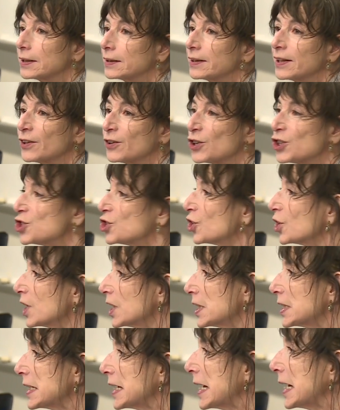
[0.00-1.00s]
literature
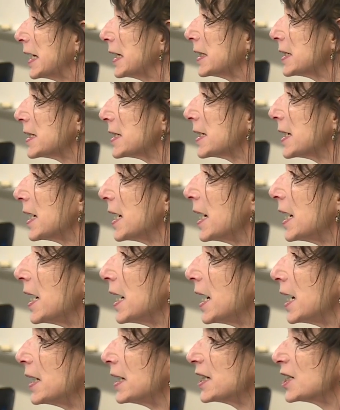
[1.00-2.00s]
contains
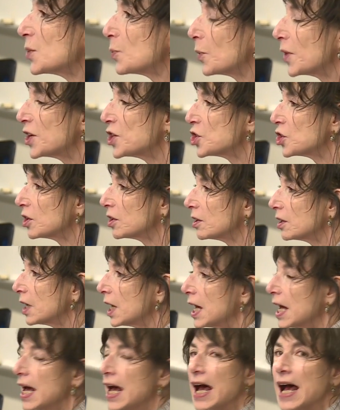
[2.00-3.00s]
an expression
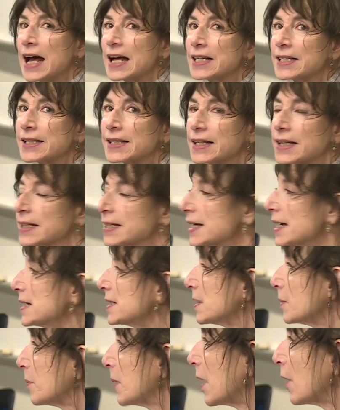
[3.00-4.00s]
as
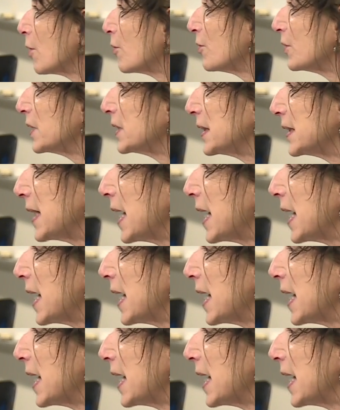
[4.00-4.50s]
concise and powerful as